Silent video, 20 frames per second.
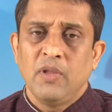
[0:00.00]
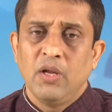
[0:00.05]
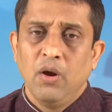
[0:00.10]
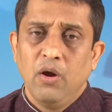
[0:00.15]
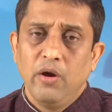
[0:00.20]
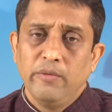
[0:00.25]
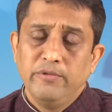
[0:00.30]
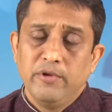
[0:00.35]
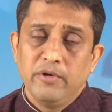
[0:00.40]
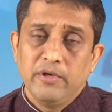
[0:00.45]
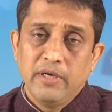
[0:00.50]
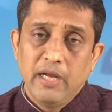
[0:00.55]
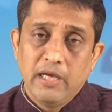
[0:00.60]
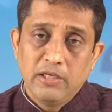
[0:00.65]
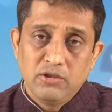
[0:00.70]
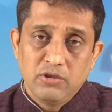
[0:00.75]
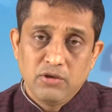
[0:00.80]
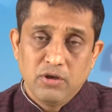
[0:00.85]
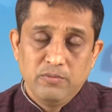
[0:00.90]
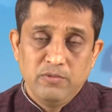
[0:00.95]
of the
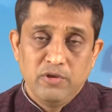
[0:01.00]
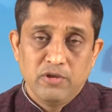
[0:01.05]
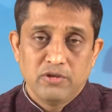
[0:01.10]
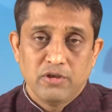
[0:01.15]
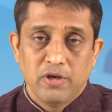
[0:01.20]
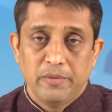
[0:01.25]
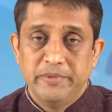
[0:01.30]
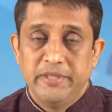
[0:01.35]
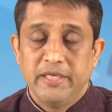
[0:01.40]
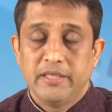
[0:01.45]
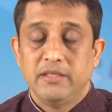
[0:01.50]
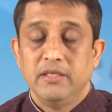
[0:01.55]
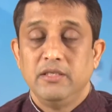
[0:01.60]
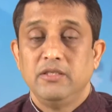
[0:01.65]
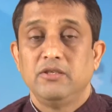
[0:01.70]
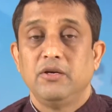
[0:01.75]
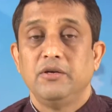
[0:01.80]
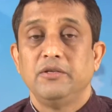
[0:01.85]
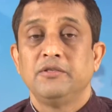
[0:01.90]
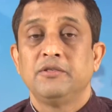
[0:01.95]
nature of the subject is
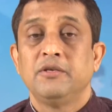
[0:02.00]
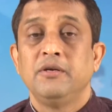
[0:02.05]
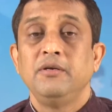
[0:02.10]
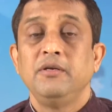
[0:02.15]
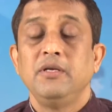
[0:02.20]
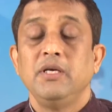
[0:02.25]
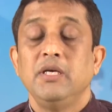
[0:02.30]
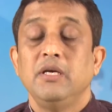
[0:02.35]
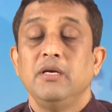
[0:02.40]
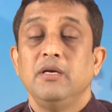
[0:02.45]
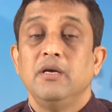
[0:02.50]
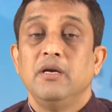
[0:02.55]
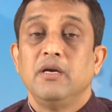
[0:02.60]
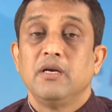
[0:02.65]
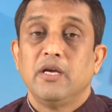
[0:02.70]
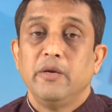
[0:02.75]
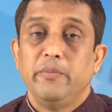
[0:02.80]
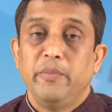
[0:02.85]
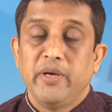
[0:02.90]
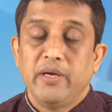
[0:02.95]
concerned,
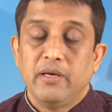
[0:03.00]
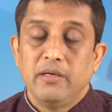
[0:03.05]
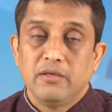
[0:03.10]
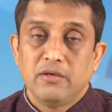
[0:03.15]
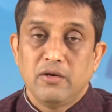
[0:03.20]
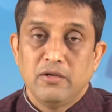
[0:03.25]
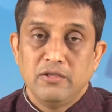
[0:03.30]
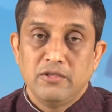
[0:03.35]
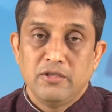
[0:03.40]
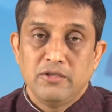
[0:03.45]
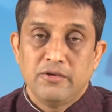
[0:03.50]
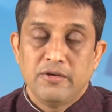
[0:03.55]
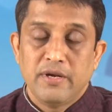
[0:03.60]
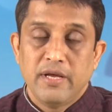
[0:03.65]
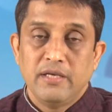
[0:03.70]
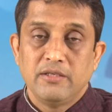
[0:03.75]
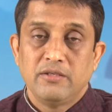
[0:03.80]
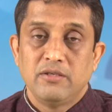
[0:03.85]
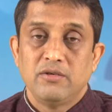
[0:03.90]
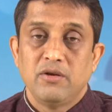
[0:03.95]
keeping in
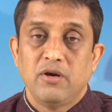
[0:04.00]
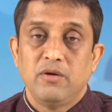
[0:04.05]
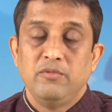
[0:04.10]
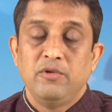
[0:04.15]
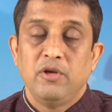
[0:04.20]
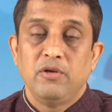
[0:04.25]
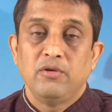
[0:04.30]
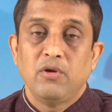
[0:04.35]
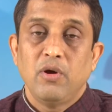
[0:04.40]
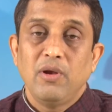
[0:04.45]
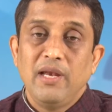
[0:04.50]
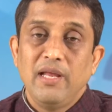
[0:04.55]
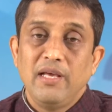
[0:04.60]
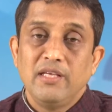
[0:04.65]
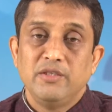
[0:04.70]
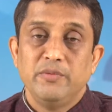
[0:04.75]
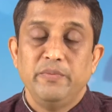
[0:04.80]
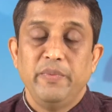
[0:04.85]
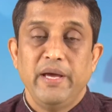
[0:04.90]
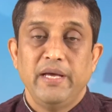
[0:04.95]
consideration of the
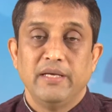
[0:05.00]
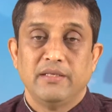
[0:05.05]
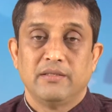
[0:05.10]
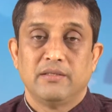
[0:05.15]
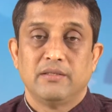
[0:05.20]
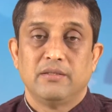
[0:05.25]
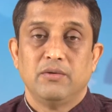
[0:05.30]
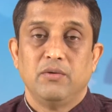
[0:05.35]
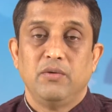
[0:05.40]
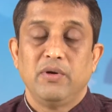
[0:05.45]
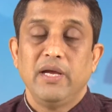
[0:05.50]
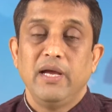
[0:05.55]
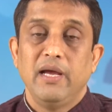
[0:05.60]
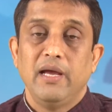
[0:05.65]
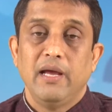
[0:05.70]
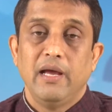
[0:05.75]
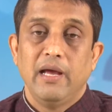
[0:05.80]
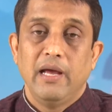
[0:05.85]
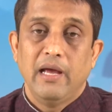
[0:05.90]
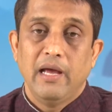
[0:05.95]
knowledge base,
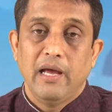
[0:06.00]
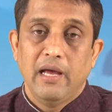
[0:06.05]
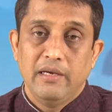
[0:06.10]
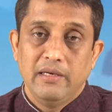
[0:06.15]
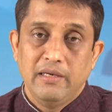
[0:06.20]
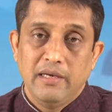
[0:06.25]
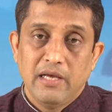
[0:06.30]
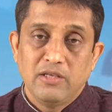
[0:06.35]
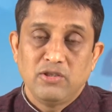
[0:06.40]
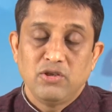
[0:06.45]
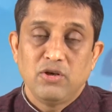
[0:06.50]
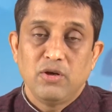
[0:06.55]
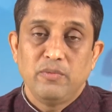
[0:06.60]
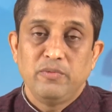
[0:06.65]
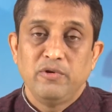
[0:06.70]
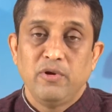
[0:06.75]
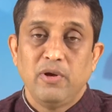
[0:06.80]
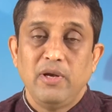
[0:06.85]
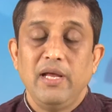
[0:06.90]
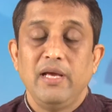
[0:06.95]
nature of
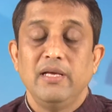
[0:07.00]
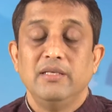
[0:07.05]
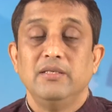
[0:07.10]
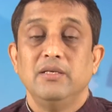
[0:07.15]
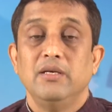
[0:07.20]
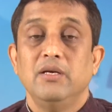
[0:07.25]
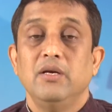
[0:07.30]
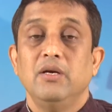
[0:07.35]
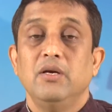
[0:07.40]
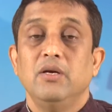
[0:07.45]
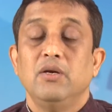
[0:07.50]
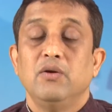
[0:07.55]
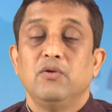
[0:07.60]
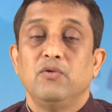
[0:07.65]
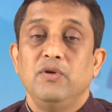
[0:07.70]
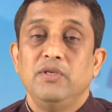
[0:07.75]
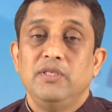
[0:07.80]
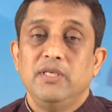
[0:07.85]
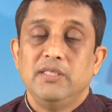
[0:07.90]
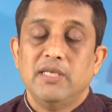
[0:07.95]
knowledge
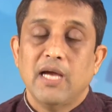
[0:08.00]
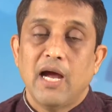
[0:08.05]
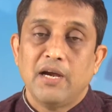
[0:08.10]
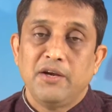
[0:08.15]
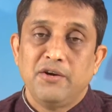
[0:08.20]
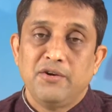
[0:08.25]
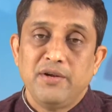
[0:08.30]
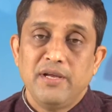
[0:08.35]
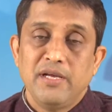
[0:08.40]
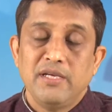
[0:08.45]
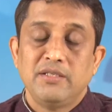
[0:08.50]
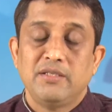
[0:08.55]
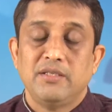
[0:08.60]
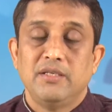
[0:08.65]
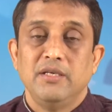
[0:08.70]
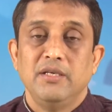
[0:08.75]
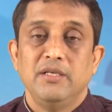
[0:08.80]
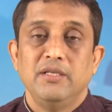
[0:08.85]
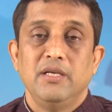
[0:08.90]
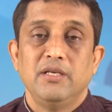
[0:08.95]
which is addressed
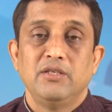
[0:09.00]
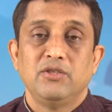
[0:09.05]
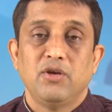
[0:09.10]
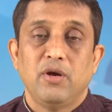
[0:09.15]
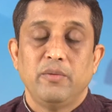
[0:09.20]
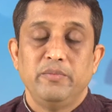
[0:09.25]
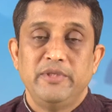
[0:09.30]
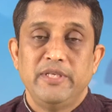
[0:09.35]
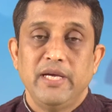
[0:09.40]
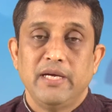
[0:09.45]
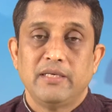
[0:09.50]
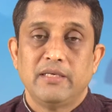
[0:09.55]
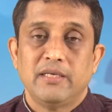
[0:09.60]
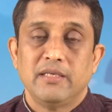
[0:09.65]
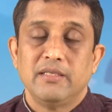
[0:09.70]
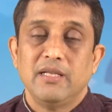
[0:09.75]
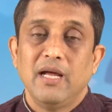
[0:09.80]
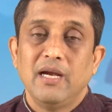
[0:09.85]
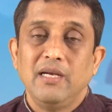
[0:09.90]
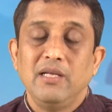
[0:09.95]
in a
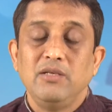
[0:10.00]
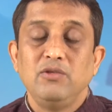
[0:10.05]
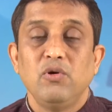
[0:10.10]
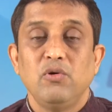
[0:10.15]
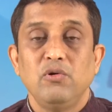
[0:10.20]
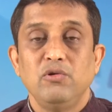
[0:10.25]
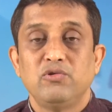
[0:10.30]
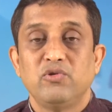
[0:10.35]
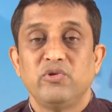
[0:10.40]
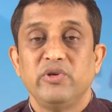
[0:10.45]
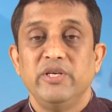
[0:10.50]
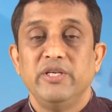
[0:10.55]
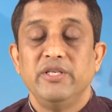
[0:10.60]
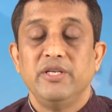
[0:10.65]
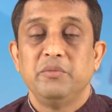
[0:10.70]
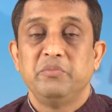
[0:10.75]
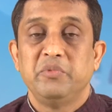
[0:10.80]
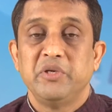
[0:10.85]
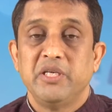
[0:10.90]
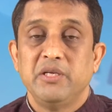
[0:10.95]
subject, that is also in
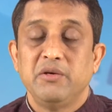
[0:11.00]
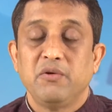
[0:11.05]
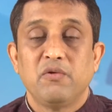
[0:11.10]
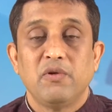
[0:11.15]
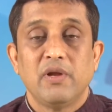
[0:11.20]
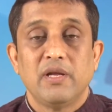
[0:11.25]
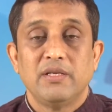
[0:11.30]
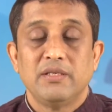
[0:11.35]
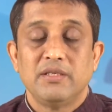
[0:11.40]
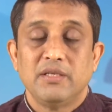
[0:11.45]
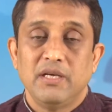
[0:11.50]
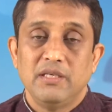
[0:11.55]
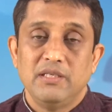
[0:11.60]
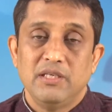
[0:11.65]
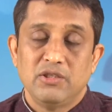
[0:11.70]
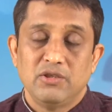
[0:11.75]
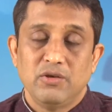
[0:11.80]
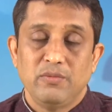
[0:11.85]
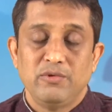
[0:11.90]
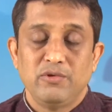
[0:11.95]
a particular
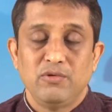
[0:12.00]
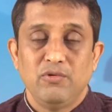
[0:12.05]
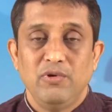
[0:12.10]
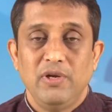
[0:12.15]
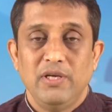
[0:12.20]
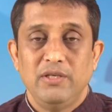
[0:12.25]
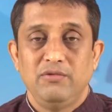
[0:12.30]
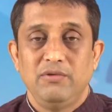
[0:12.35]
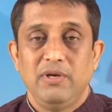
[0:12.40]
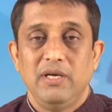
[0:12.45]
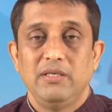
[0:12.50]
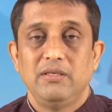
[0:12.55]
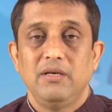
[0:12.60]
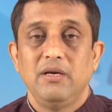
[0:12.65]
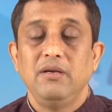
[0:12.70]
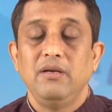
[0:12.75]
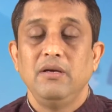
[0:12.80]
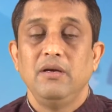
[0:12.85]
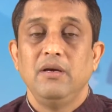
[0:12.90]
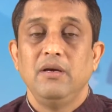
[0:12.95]
stages of school education.